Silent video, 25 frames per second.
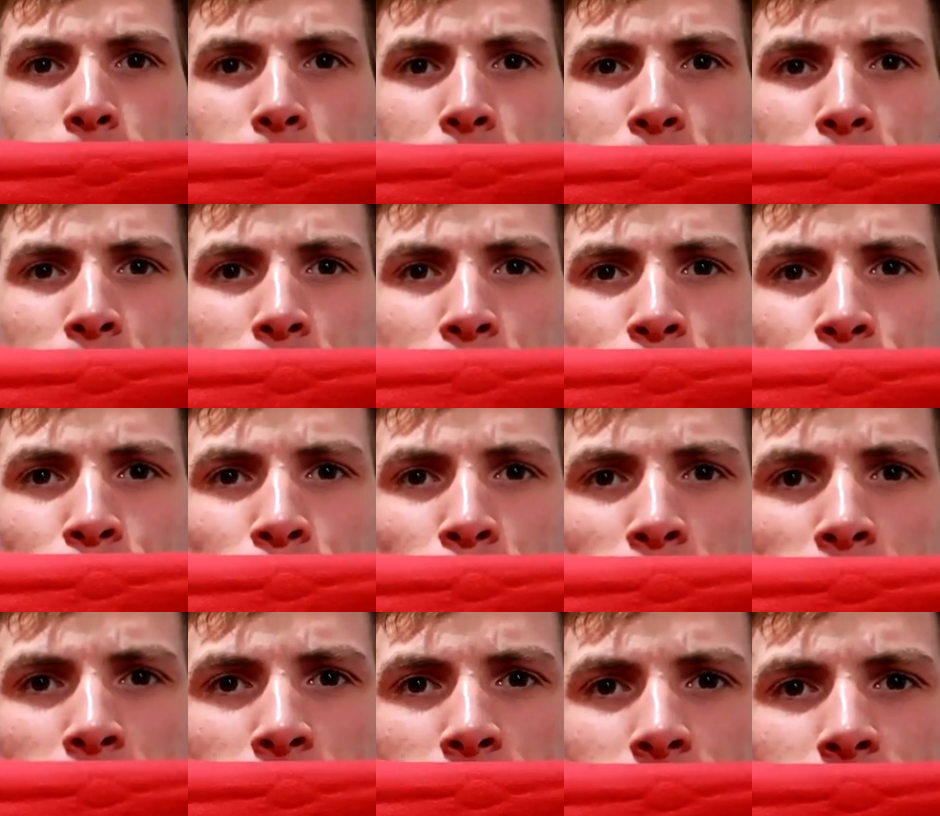Machine
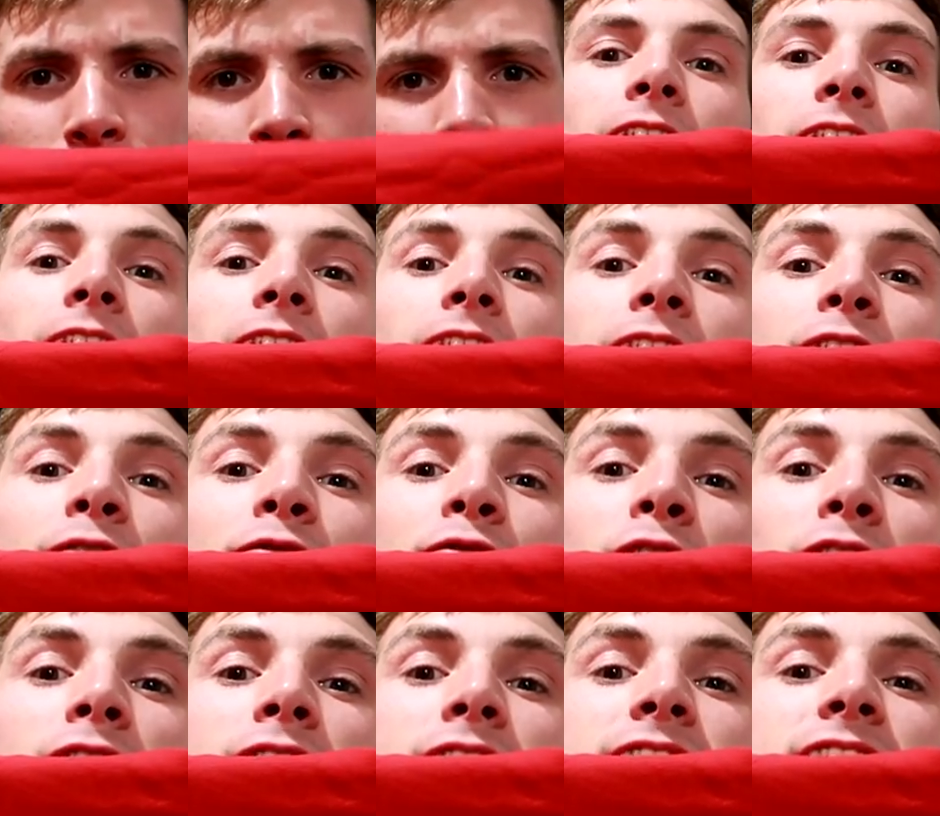Freak. And then the
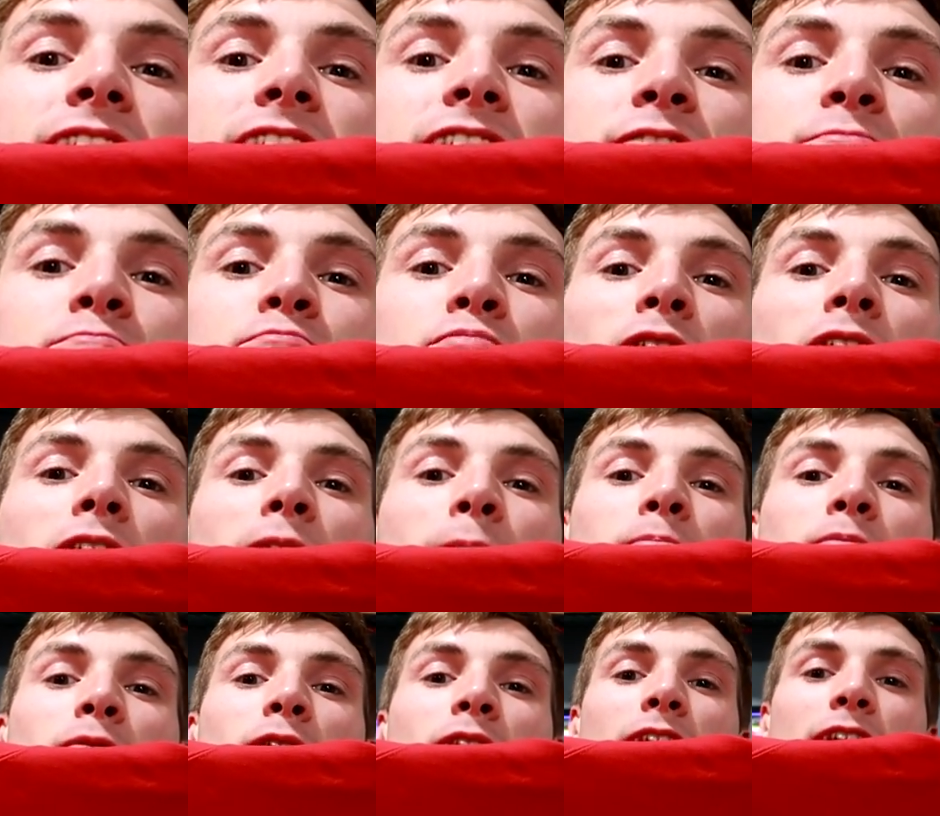front says
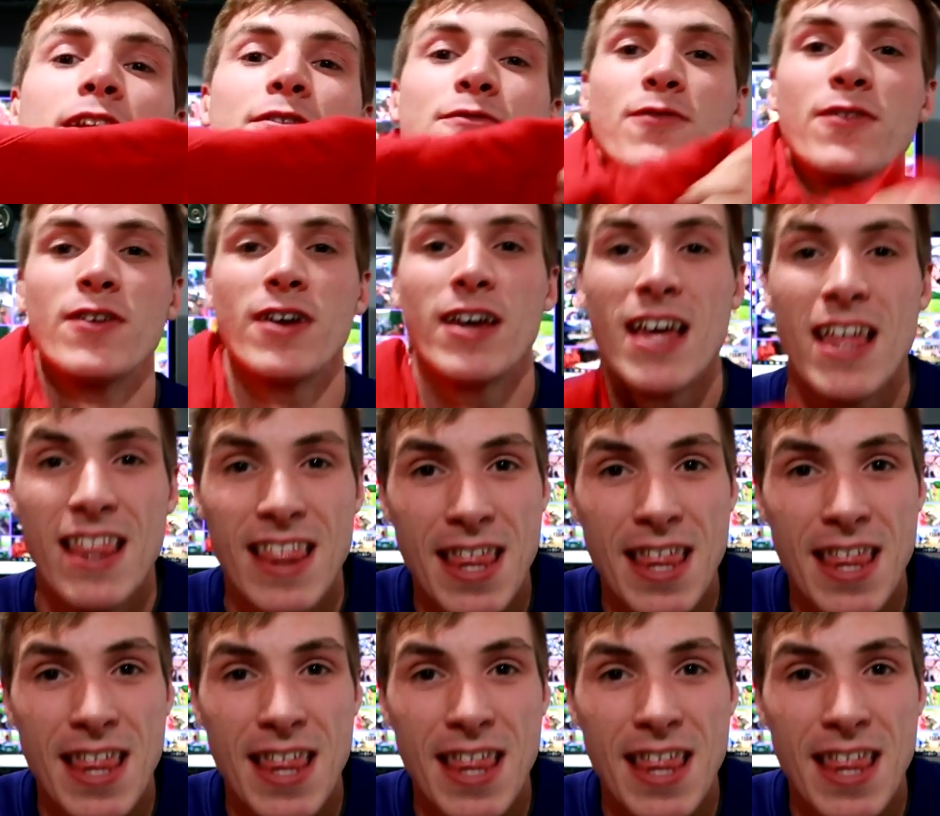Brap Life.